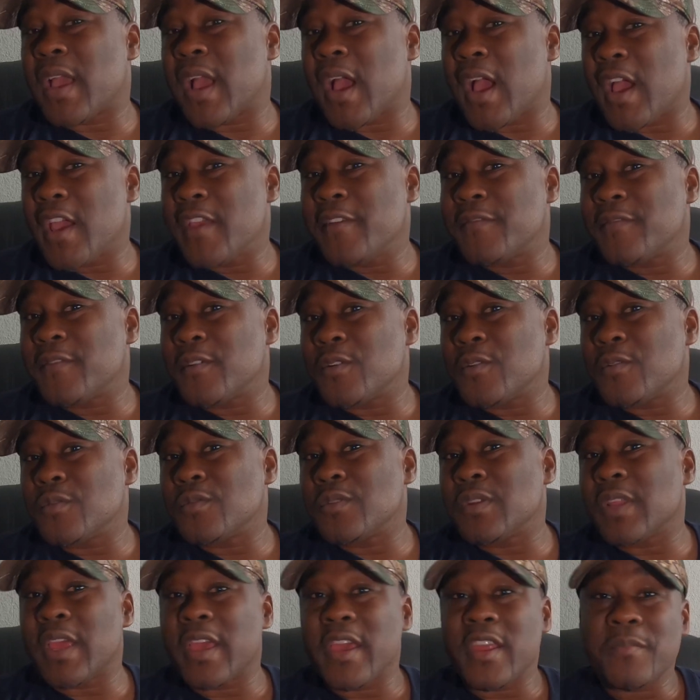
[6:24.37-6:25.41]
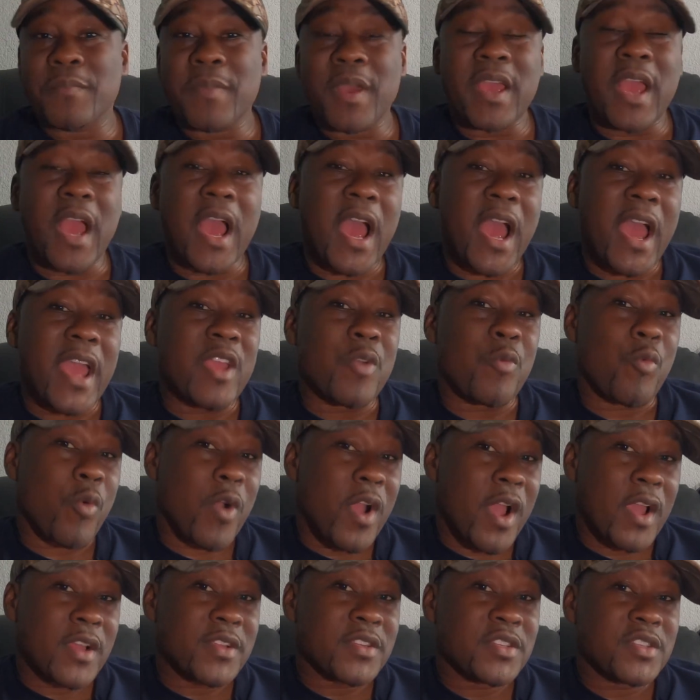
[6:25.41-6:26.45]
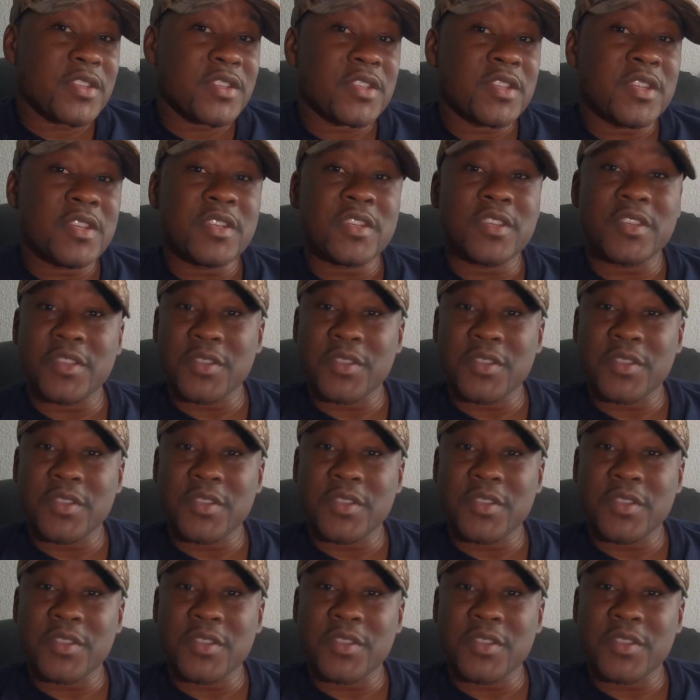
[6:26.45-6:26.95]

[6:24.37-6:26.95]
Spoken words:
iPhone and my iWatch,